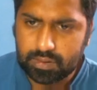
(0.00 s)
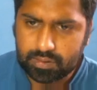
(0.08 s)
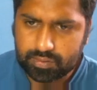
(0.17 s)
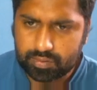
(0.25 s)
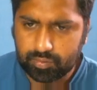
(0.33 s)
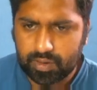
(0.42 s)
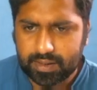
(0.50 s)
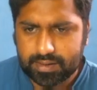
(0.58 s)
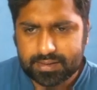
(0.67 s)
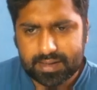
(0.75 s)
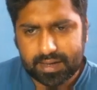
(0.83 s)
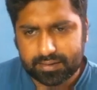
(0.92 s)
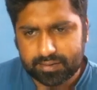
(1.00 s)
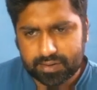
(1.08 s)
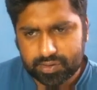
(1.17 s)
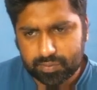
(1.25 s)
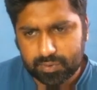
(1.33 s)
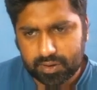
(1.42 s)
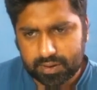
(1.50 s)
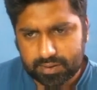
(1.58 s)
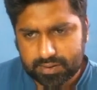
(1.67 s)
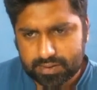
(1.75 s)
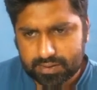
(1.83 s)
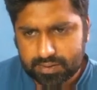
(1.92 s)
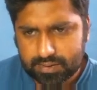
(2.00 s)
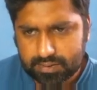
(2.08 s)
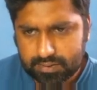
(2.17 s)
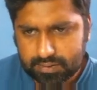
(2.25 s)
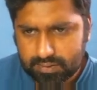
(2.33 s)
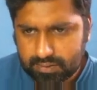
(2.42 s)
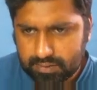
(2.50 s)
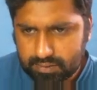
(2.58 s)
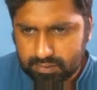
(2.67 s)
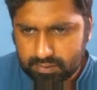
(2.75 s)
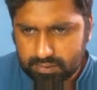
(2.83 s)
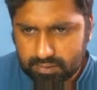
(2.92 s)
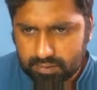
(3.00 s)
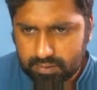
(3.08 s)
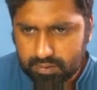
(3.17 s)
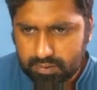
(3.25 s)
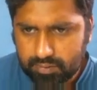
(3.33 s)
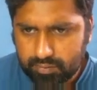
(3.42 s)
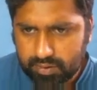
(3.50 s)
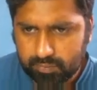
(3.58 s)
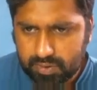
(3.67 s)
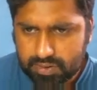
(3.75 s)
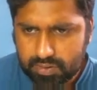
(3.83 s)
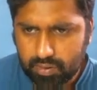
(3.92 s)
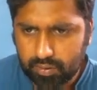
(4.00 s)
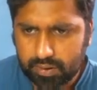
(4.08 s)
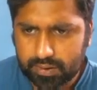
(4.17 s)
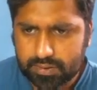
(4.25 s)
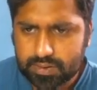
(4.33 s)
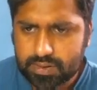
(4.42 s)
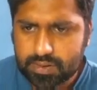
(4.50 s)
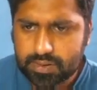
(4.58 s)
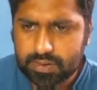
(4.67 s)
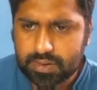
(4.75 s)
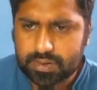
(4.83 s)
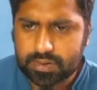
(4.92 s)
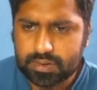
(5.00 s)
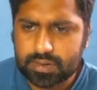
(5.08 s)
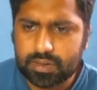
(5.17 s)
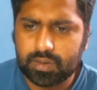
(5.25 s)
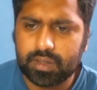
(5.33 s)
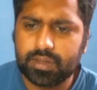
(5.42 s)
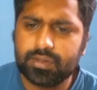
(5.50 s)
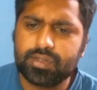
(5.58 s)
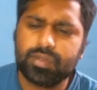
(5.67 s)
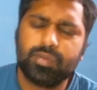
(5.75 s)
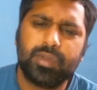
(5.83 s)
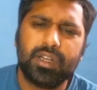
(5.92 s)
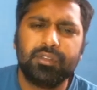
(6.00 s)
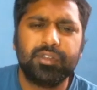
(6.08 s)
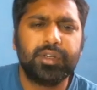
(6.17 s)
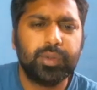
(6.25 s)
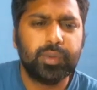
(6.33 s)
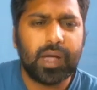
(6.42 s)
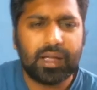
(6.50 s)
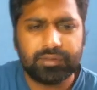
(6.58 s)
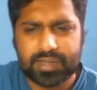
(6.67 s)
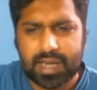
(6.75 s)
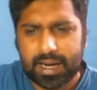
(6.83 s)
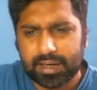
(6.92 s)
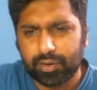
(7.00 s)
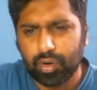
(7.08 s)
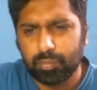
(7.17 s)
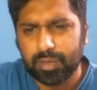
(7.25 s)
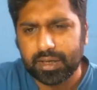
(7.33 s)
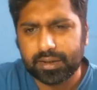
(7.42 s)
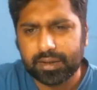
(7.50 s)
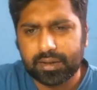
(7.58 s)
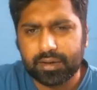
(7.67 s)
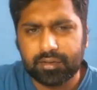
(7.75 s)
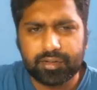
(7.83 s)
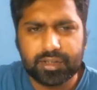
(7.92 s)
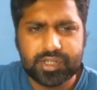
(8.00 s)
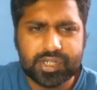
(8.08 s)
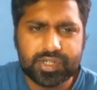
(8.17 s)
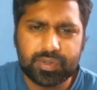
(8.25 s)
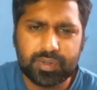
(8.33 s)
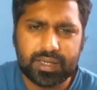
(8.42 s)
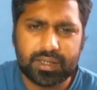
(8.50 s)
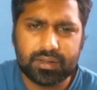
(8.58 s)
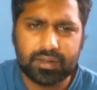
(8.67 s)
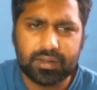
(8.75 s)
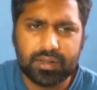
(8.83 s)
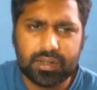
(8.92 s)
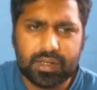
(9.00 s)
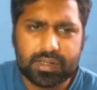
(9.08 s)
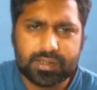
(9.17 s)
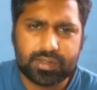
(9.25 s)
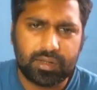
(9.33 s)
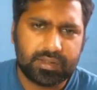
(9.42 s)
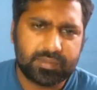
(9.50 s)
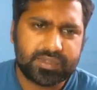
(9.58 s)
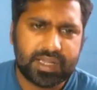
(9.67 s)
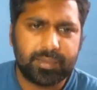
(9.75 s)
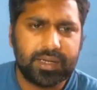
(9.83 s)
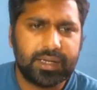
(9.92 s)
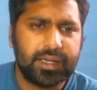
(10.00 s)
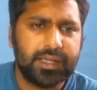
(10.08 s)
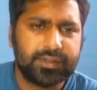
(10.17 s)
So y is x raised to power x 1 plus log x. Okay, so whenever you have slightly complicated differentiation, you can solve them separately.